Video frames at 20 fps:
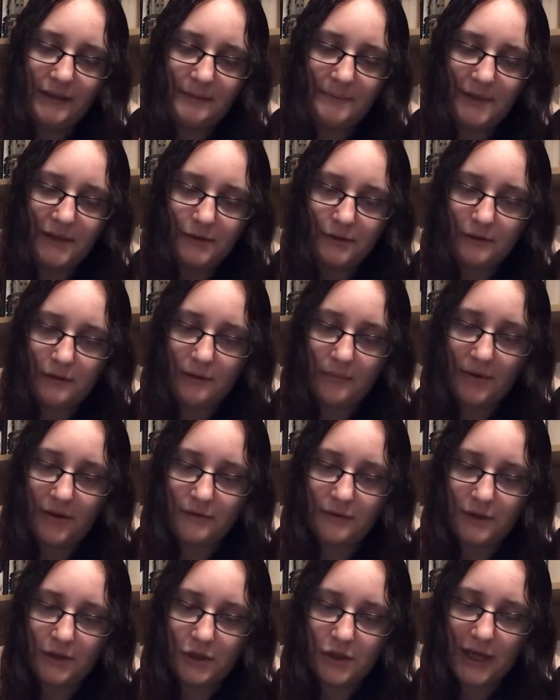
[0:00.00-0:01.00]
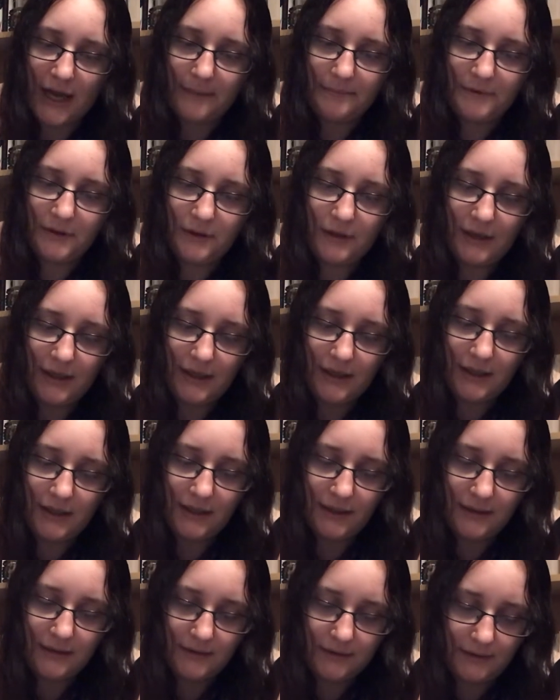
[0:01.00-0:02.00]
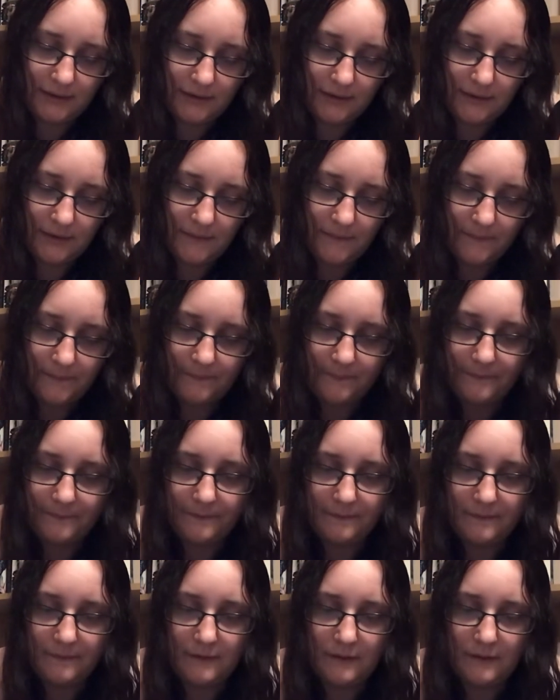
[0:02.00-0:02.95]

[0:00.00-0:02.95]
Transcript: Nothing special about the chapter heads.